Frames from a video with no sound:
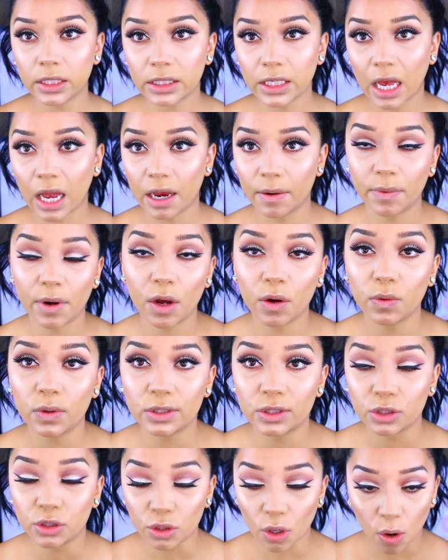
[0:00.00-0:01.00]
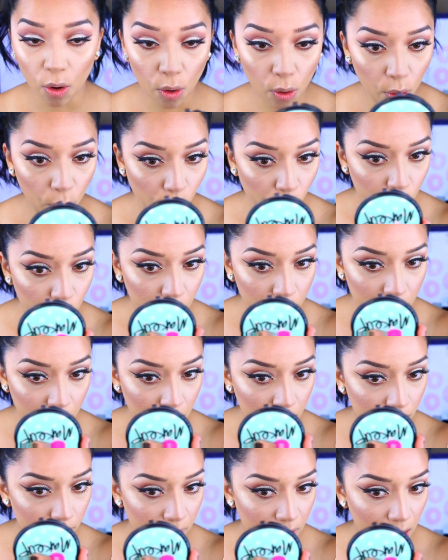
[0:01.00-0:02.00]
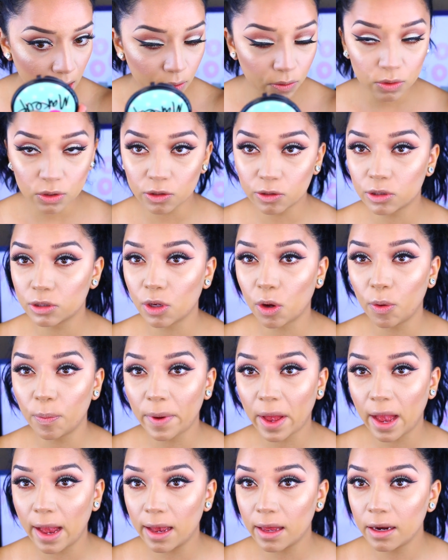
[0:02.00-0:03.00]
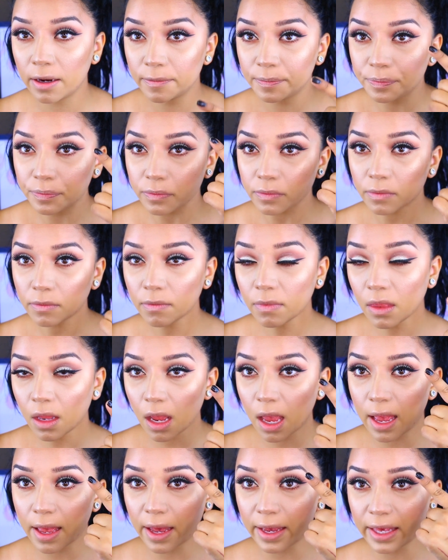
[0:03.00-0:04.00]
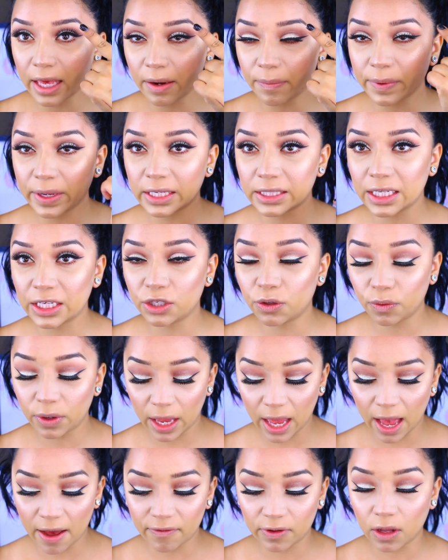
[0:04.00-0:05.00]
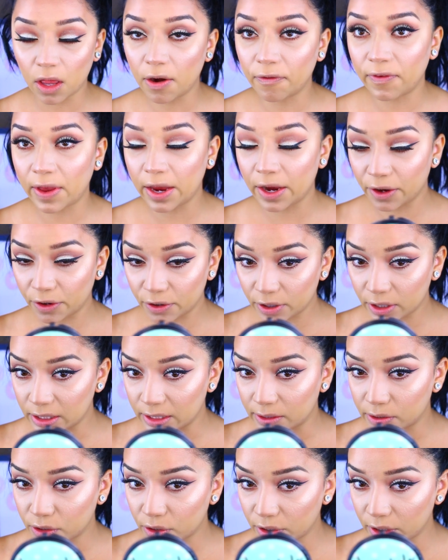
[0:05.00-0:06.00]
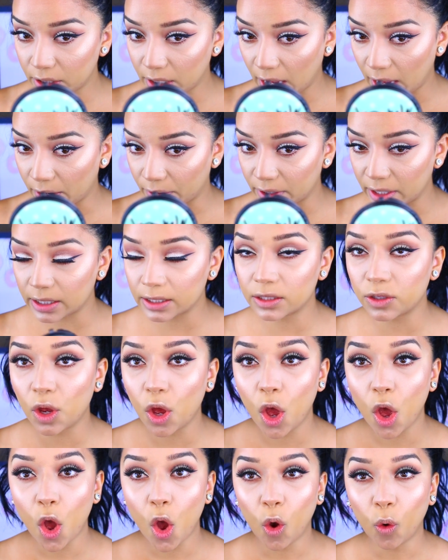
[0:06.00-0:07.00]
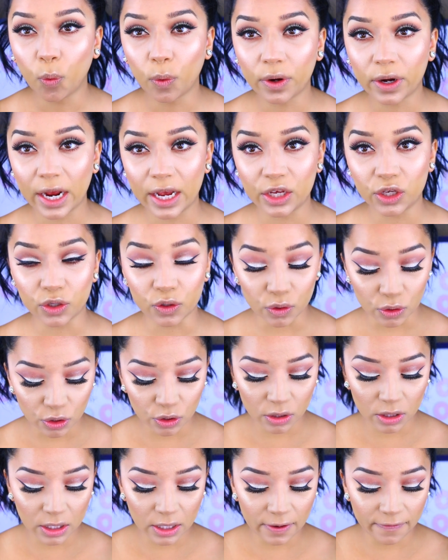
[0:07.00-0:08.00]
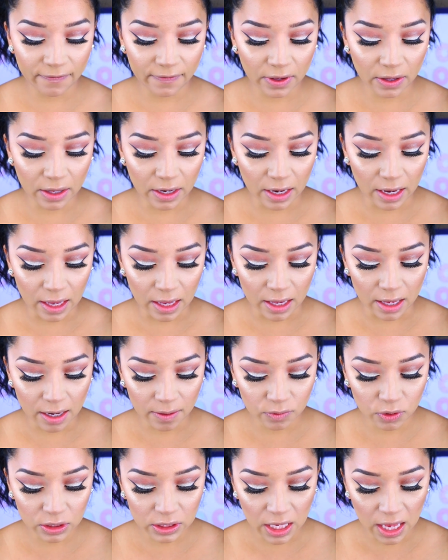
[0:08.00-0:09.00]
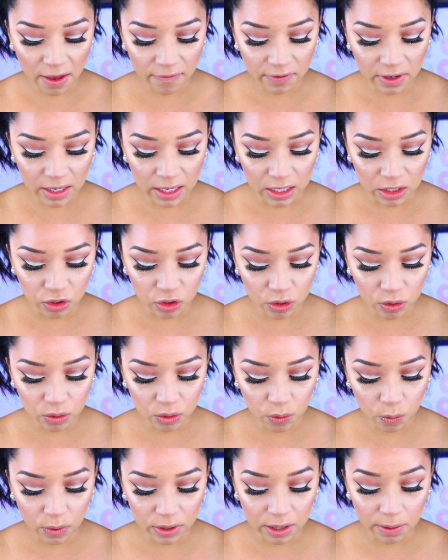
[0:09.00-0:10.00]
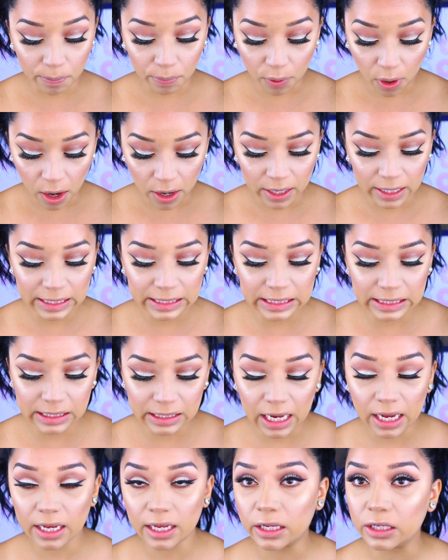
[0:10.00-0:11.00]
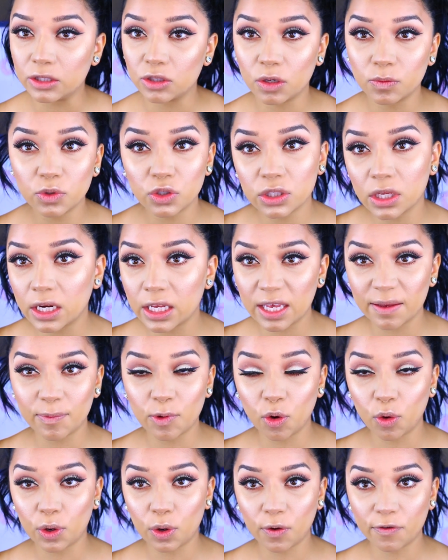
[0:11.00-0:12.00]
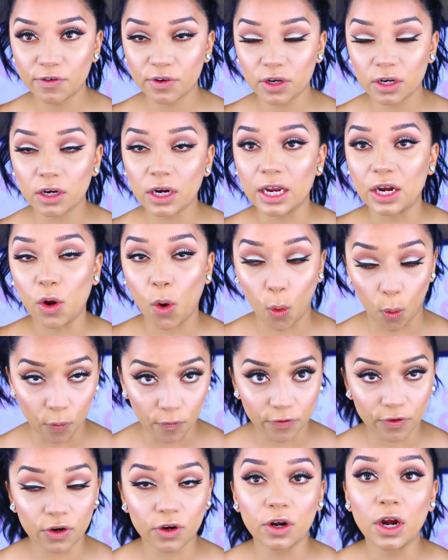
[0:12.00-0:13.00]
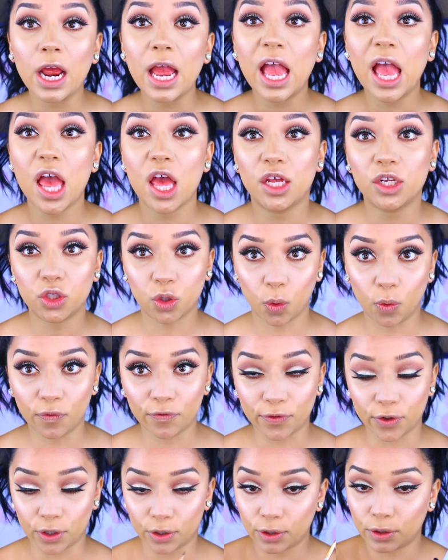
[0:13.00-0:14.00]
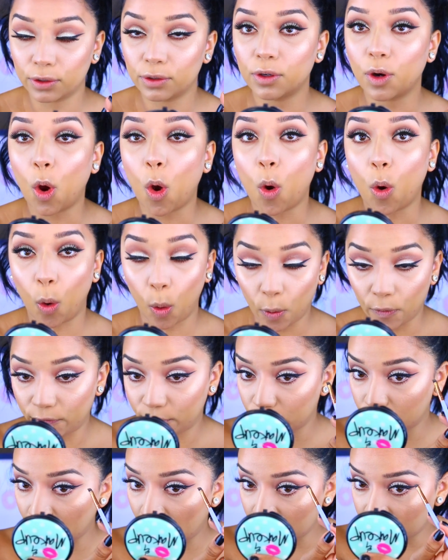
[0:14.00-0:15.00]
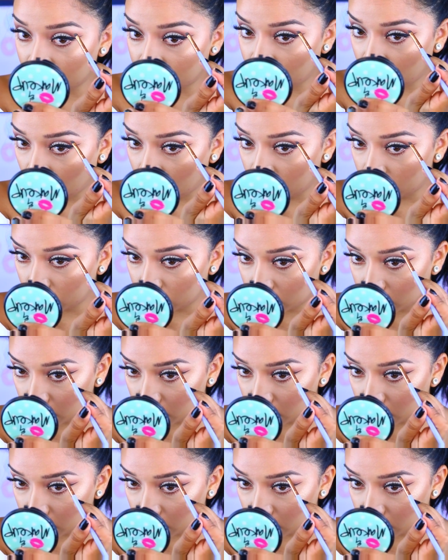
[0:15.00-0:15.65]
This eyebrow is totally coming out so bad. Again, because I don't have a lot of hair in certain areas where I usually fill it in, I'm just having issues with the product staying. So I'm just gonna keep going over and over and over, over that spot.